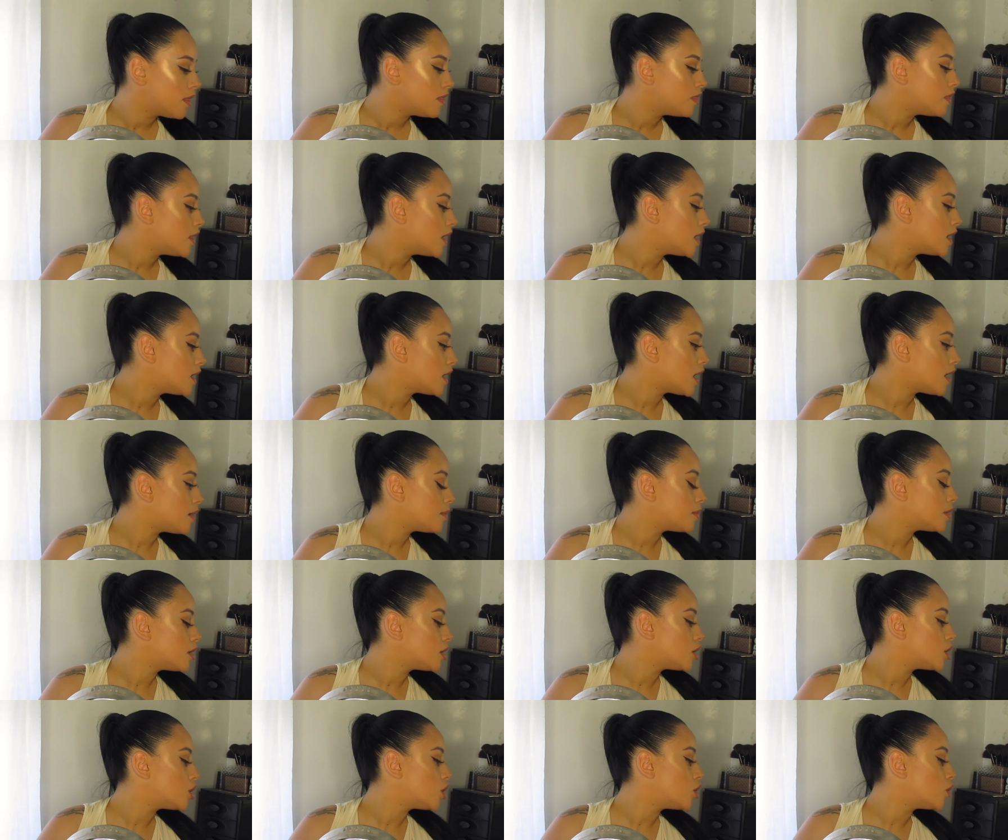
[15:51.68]
Then I'm
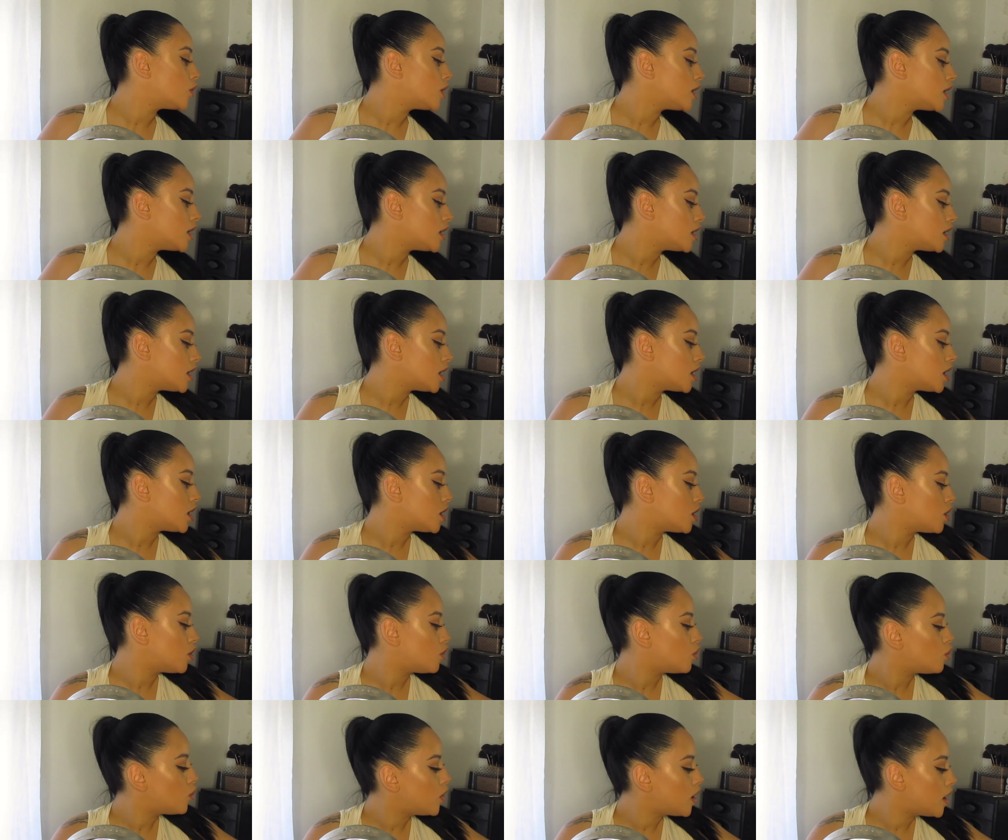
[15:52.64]
going to go in
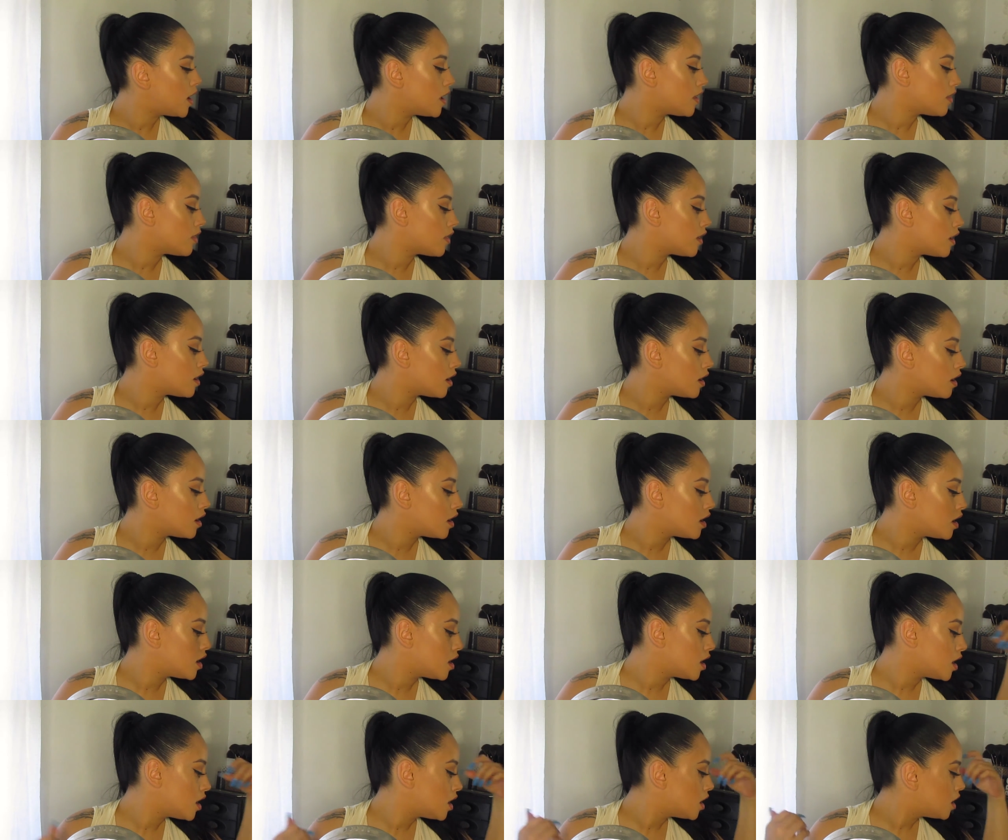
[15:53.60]
with,
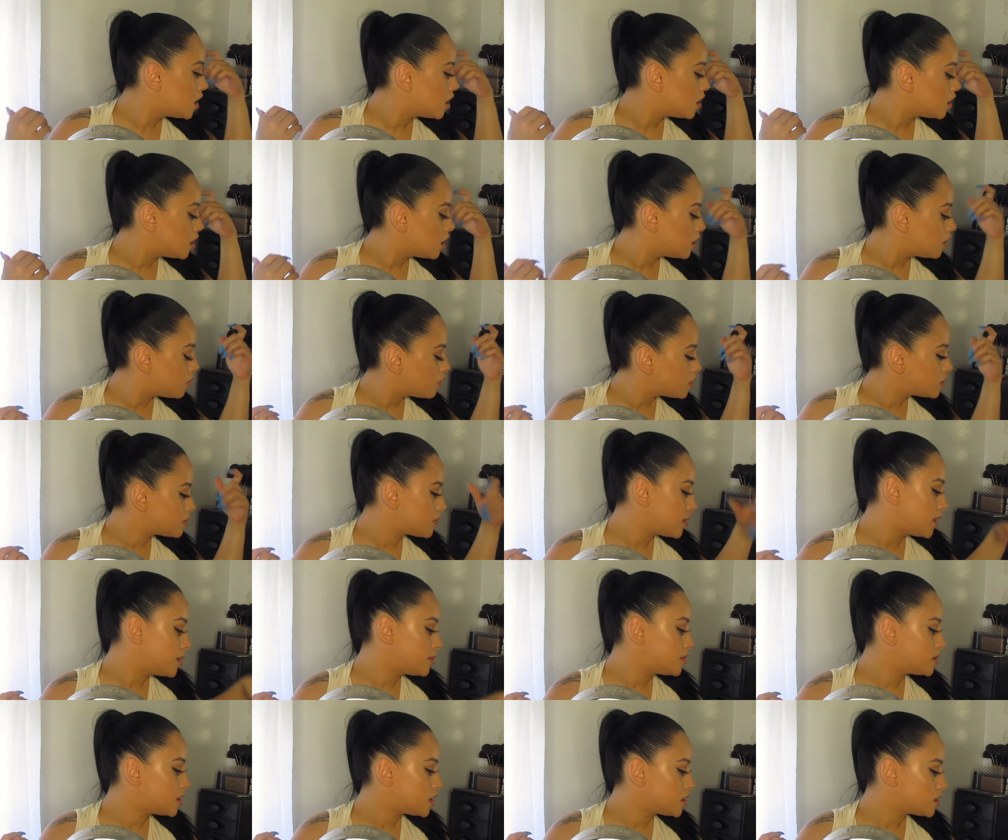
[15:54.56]
where's my
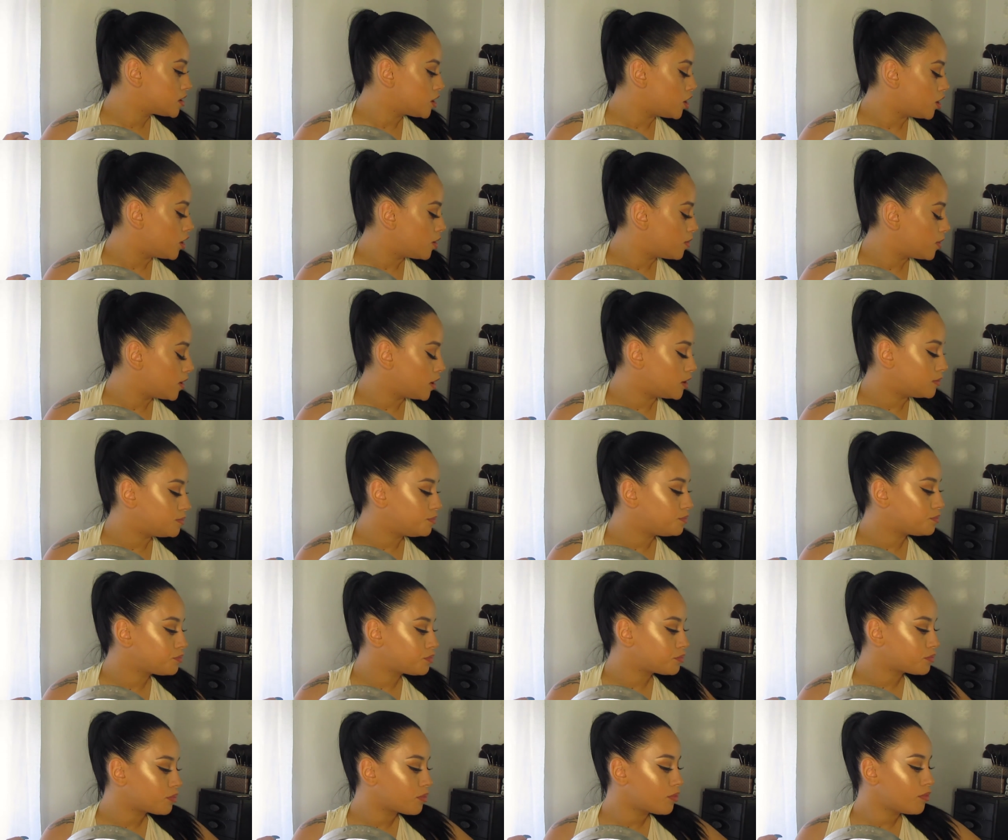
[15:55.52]
lipsticks? Oh, here we go.
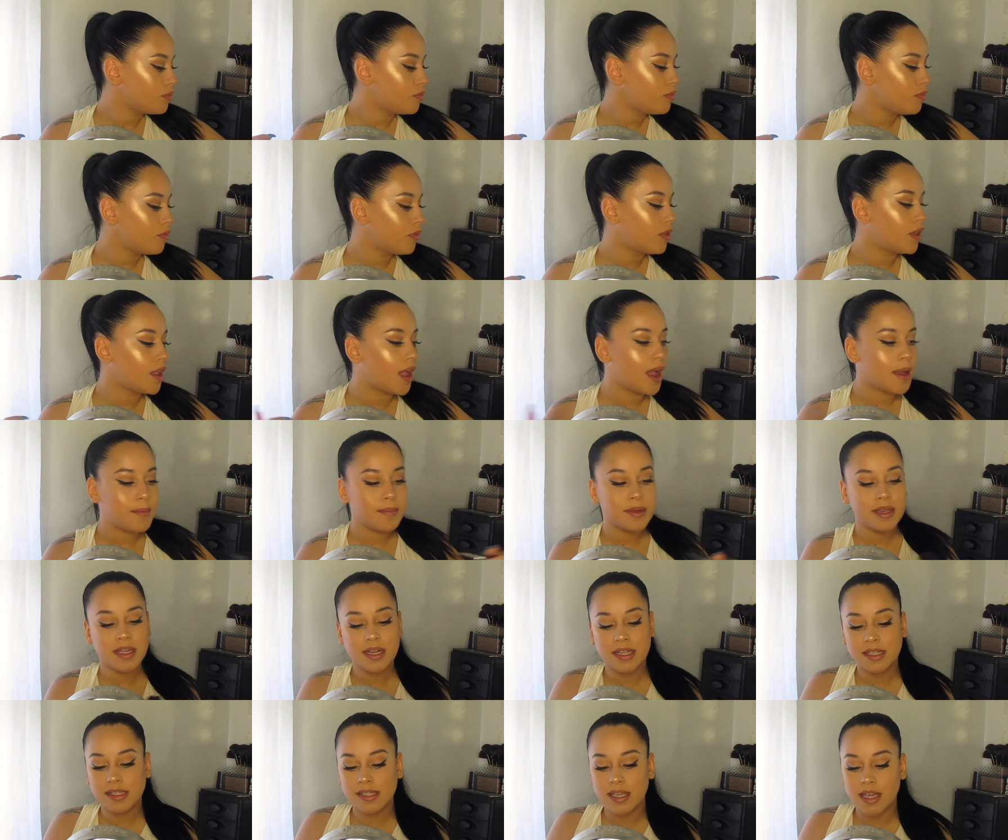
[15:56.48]
I'm
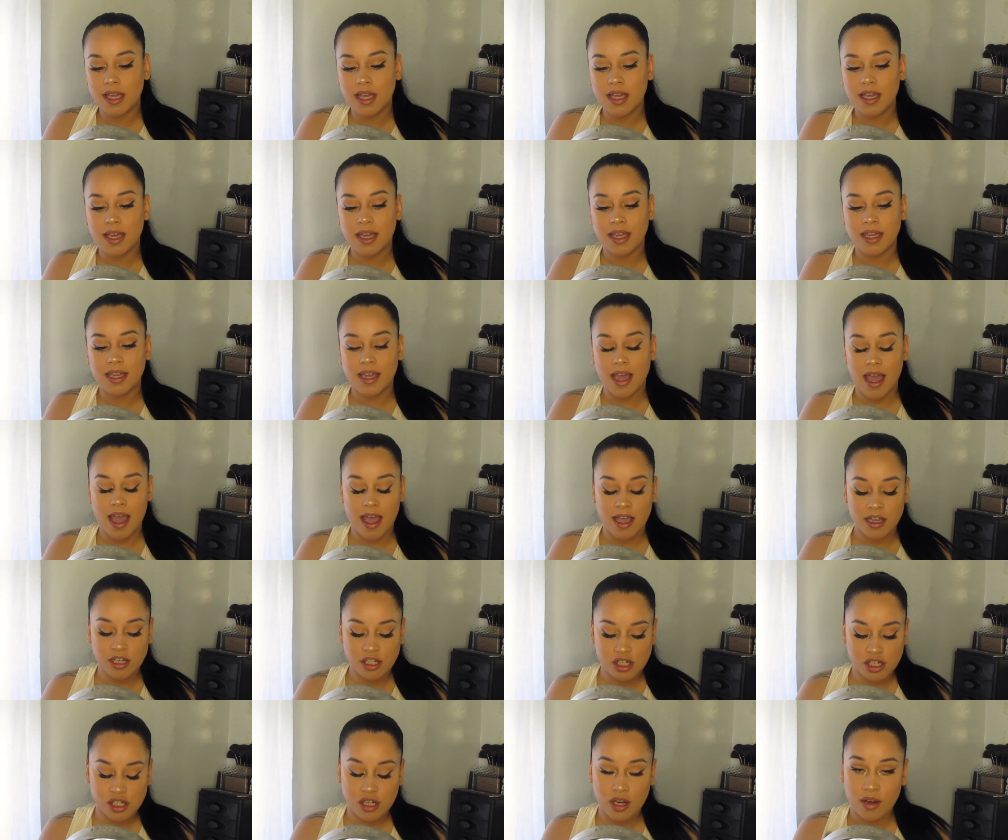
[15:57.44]
going to take
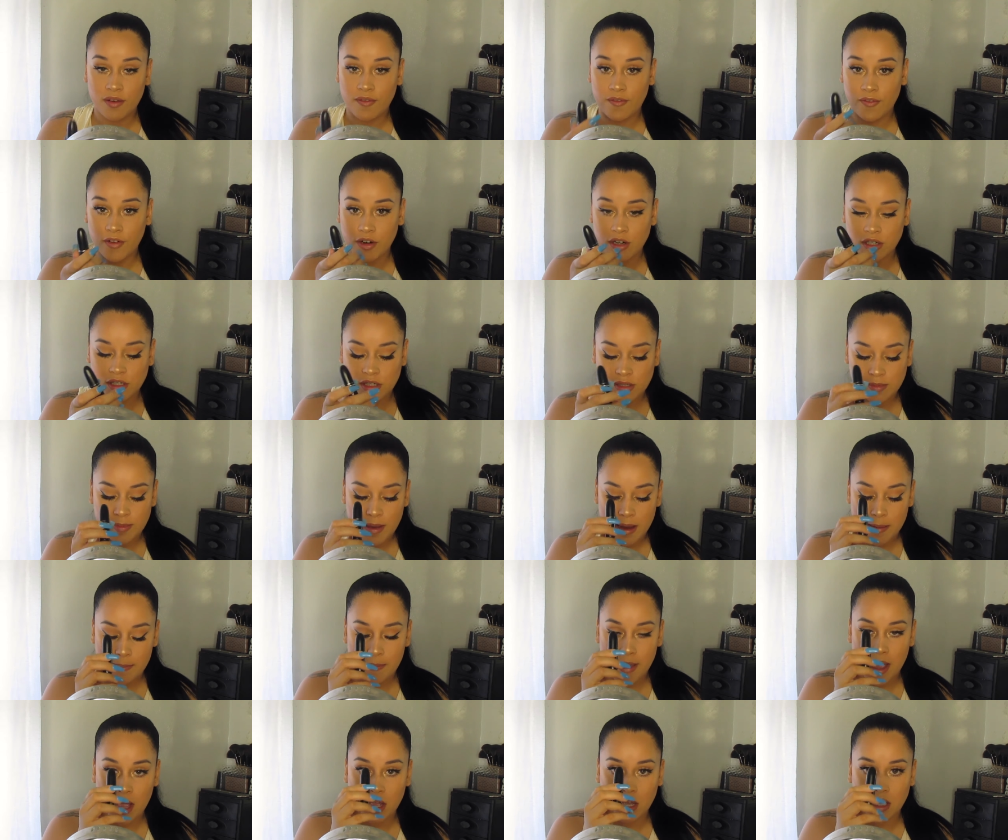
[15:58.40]
Yash first by
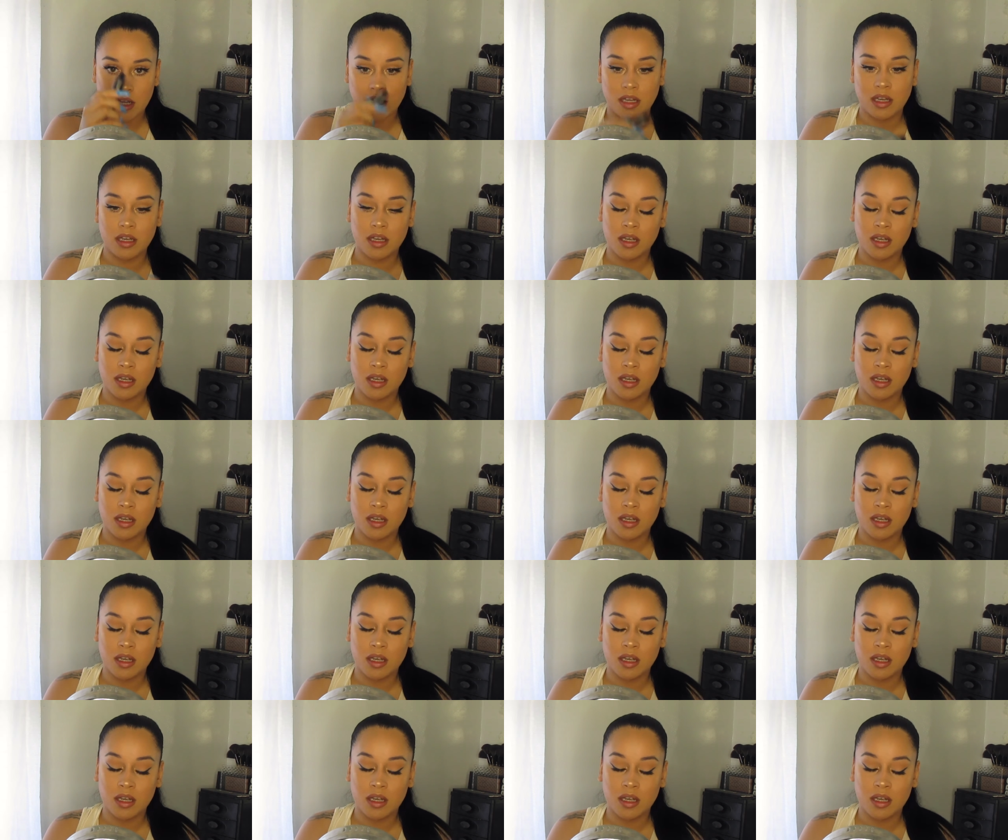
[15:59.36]
MAC.